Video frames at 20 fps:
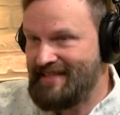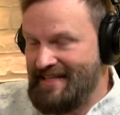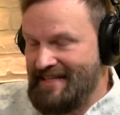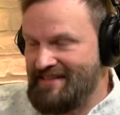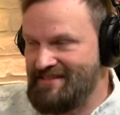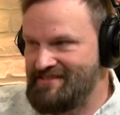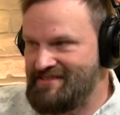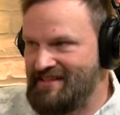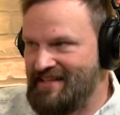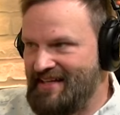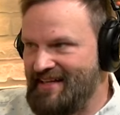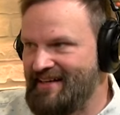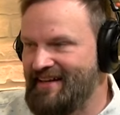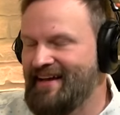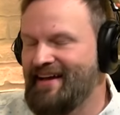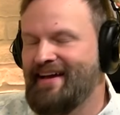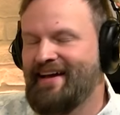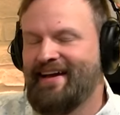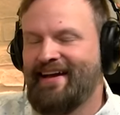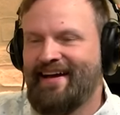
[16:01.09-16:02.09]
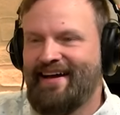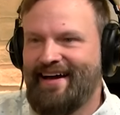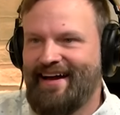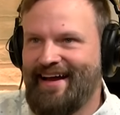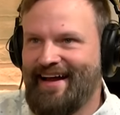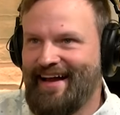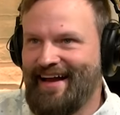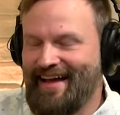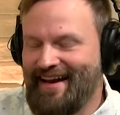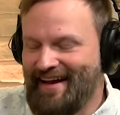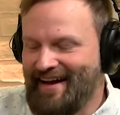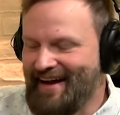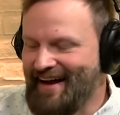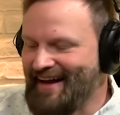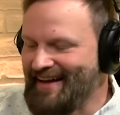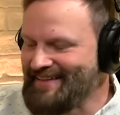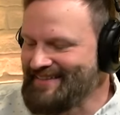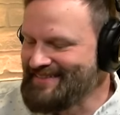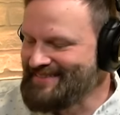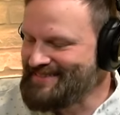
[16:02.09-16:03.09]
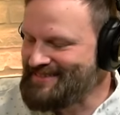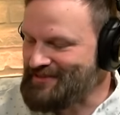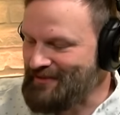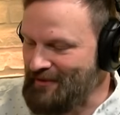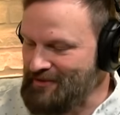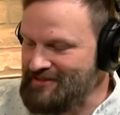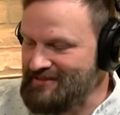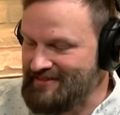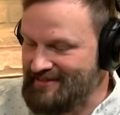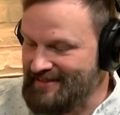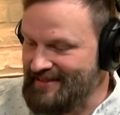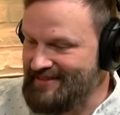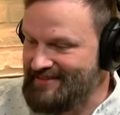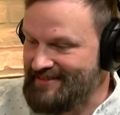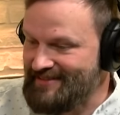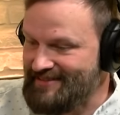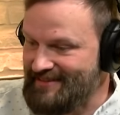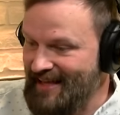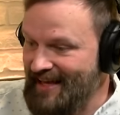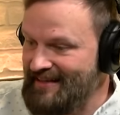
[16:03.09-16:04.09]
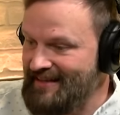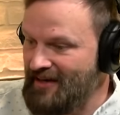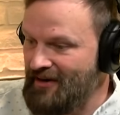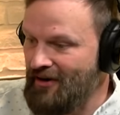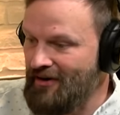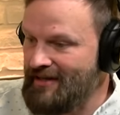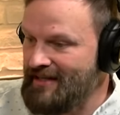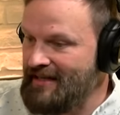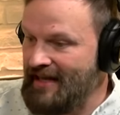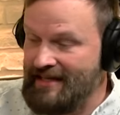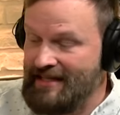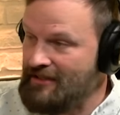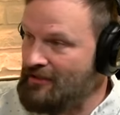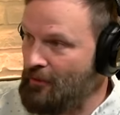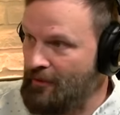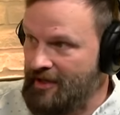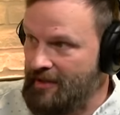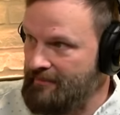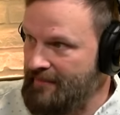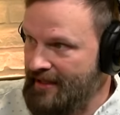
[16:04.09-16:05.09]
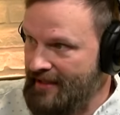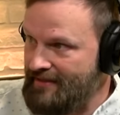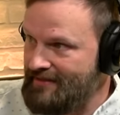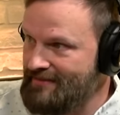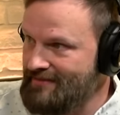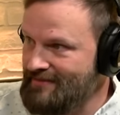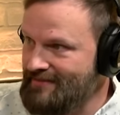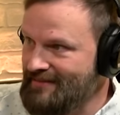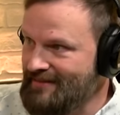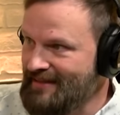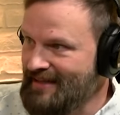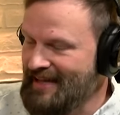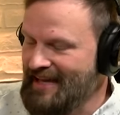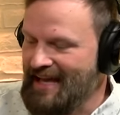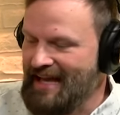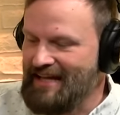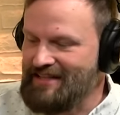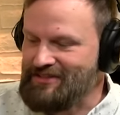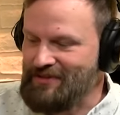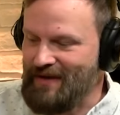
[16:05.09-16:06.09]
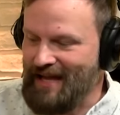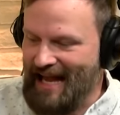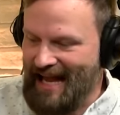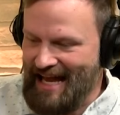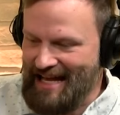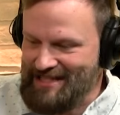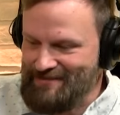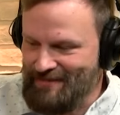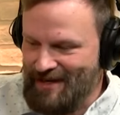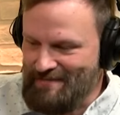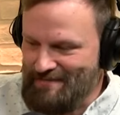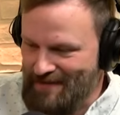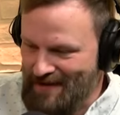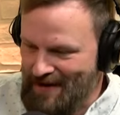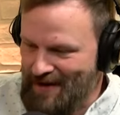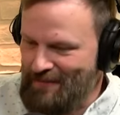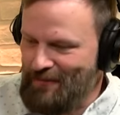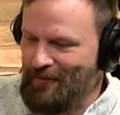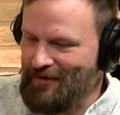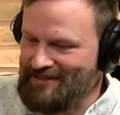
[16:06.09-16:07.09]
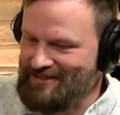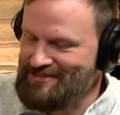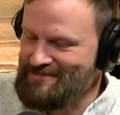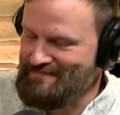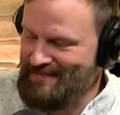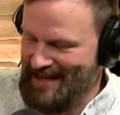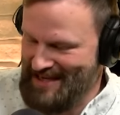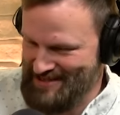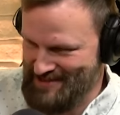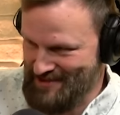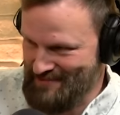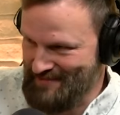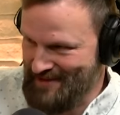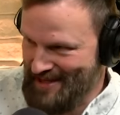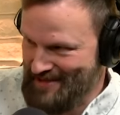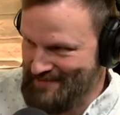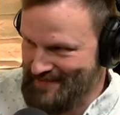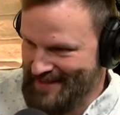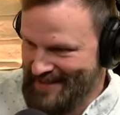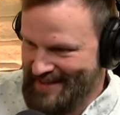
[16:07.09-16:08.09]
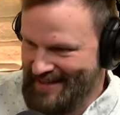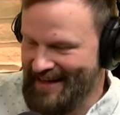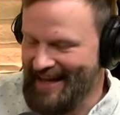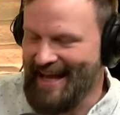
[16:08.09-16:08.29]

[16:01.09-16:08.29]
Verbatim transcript: teens then, and uh, so I was listening to his cassette and I heard it and I didn't know what it meant, and so I asked my mom, "What does masturbate mean?"